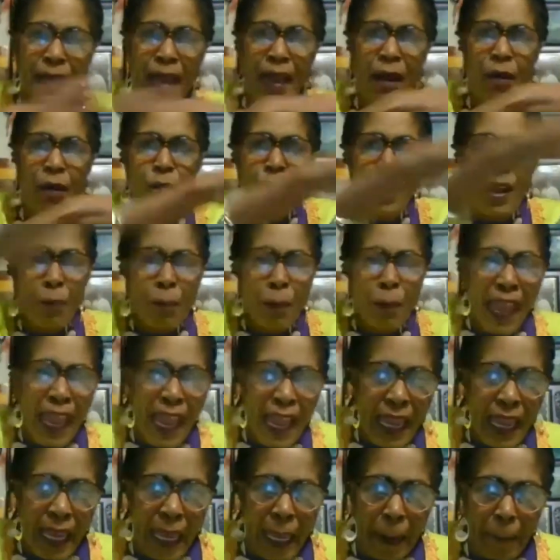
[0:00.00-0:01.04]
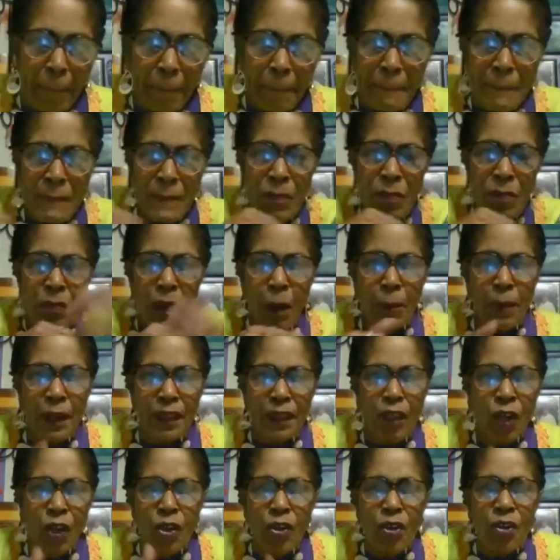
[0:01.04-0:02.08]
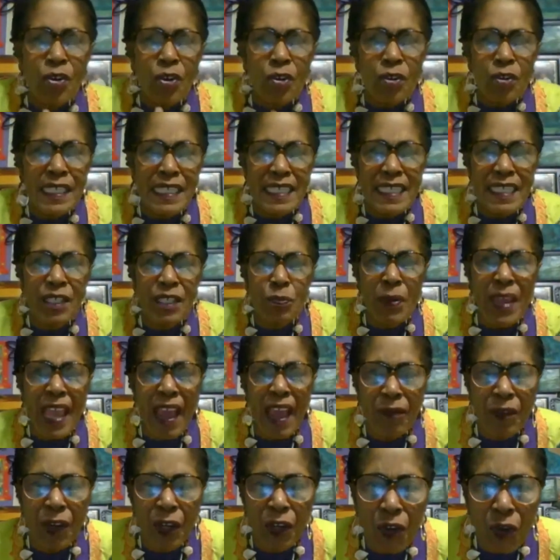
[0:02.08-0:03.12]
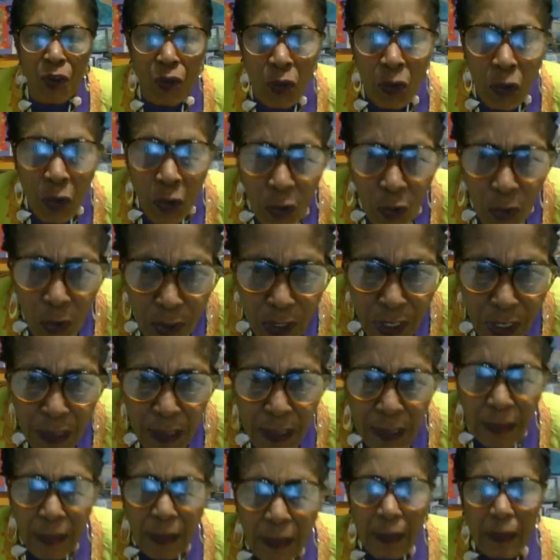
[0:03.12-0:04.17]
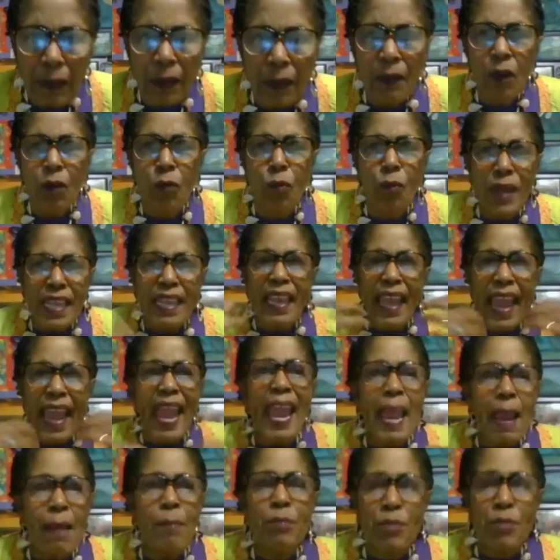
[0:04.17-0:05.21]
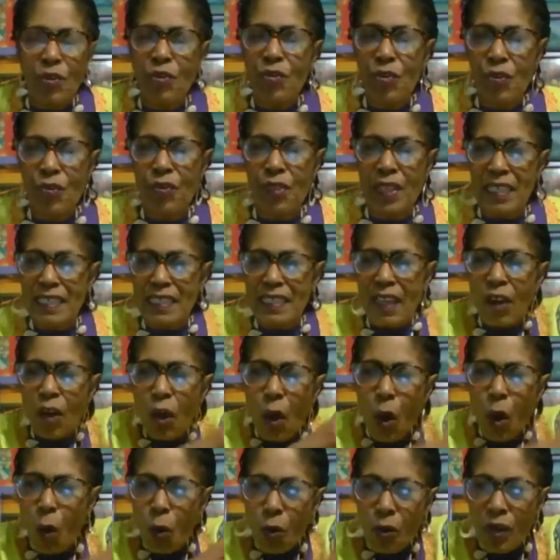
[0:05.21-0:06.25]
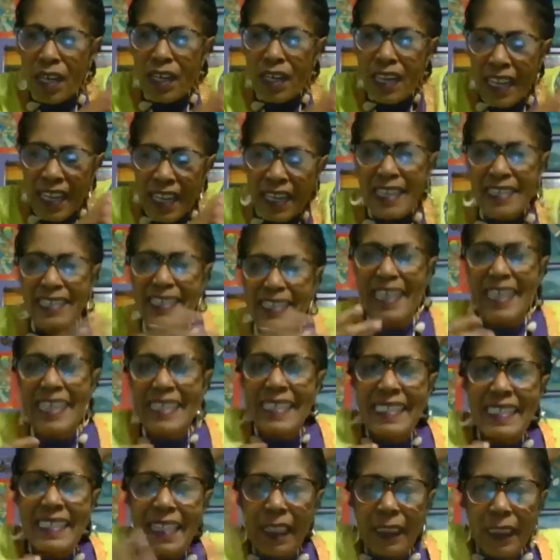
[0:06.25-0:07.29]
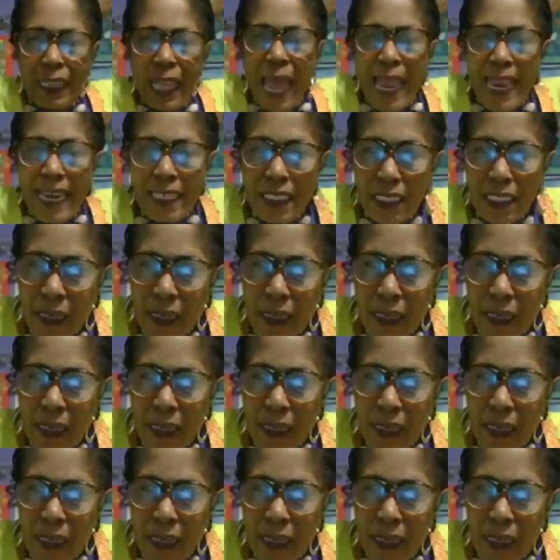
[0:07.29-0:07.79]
and we're paying it. But the good news is we have the tools. We came to do this. Encoded in us is the light